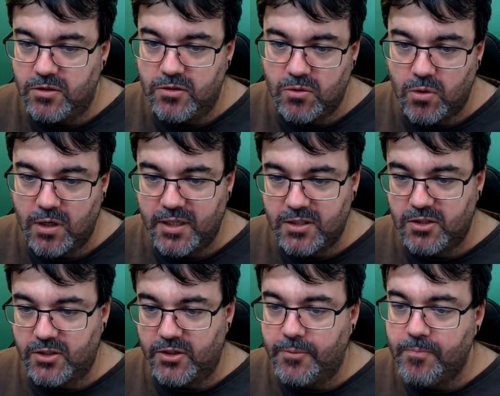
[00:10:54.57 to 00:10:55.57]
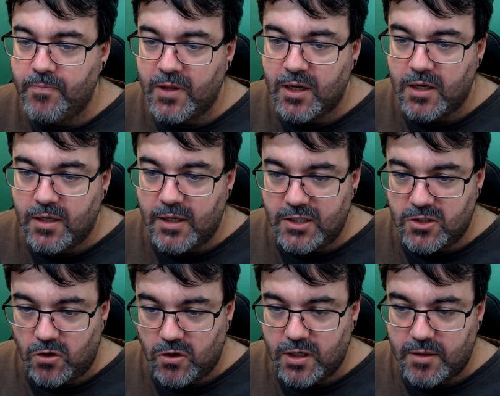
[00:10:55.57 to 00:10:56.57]
So what I need to do is
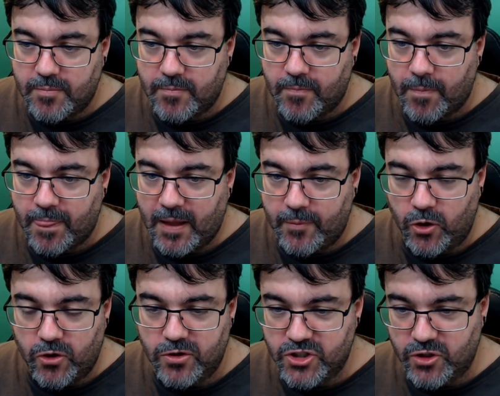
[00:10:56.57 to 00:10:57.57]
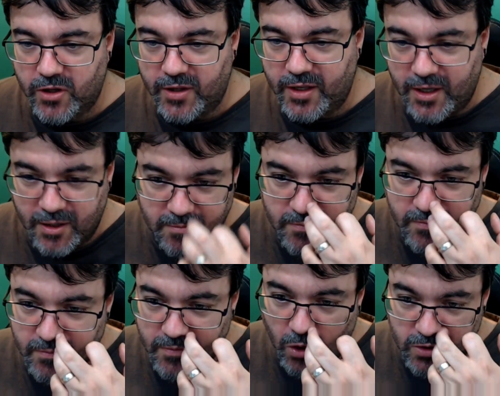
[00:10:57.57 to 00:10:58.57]
on, I'm not going to show you the
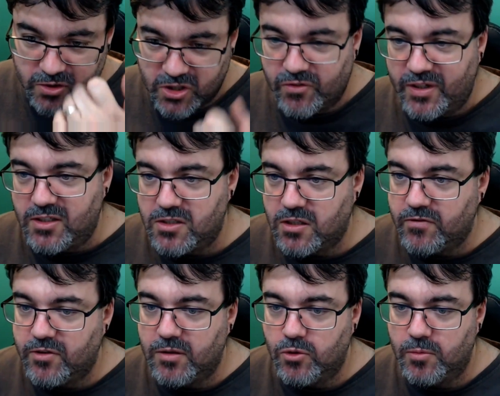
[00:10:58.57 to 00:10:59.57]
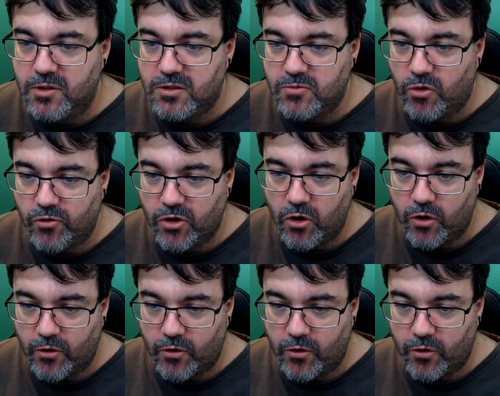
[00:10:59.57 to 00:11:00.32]
on-screen stuff at the moment because I'm not recording